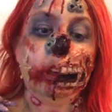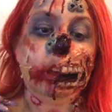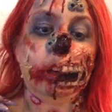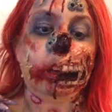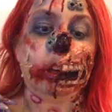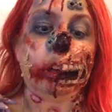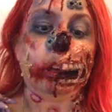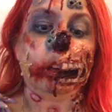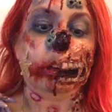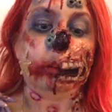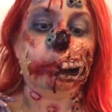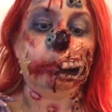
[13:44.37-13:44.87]

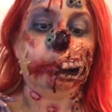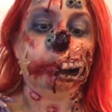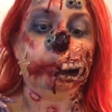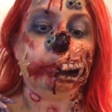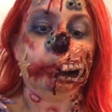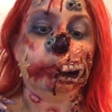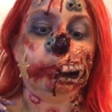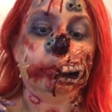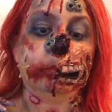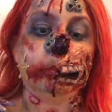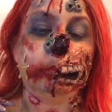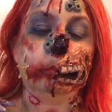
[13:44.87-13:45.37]

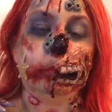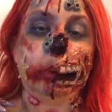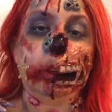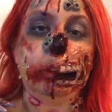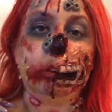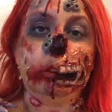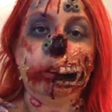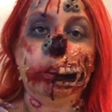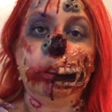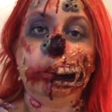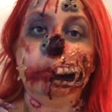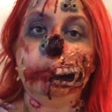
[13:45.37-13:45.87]
My
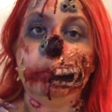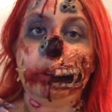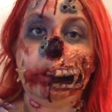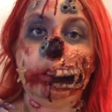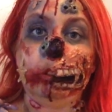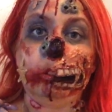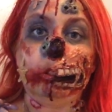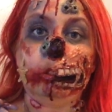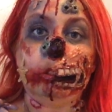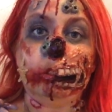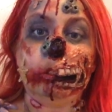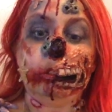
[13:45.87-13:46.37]
uncle
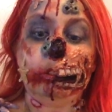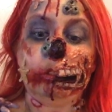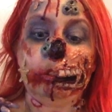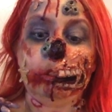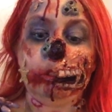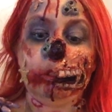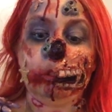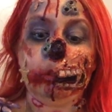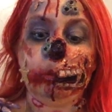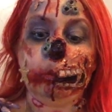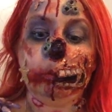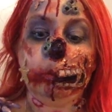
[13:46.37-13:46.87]
mentioned to
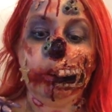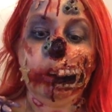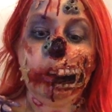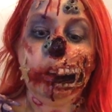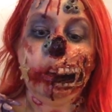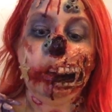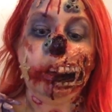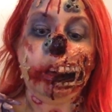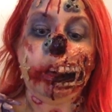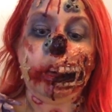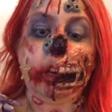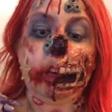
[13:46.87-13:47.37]
do
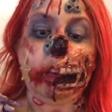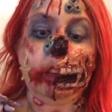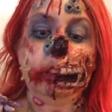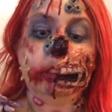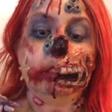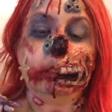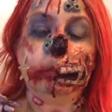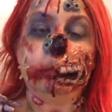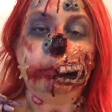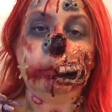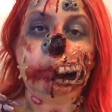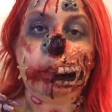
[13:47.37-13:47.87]
a
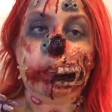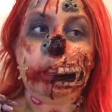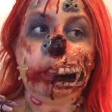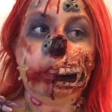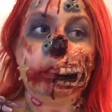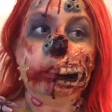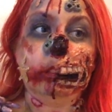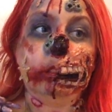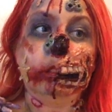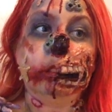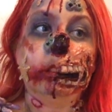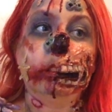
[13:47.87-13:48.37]
Hexen
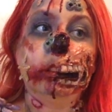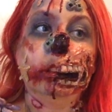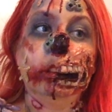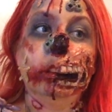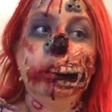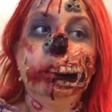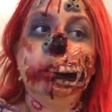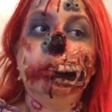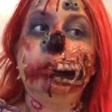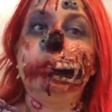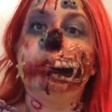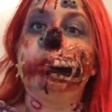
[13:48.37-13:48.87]
Beast,
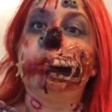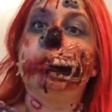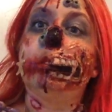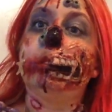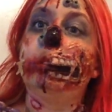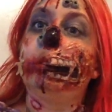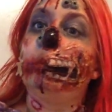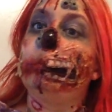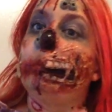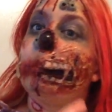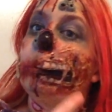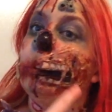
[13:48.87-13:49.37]
so
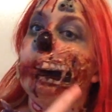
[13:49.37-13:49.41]
I'm going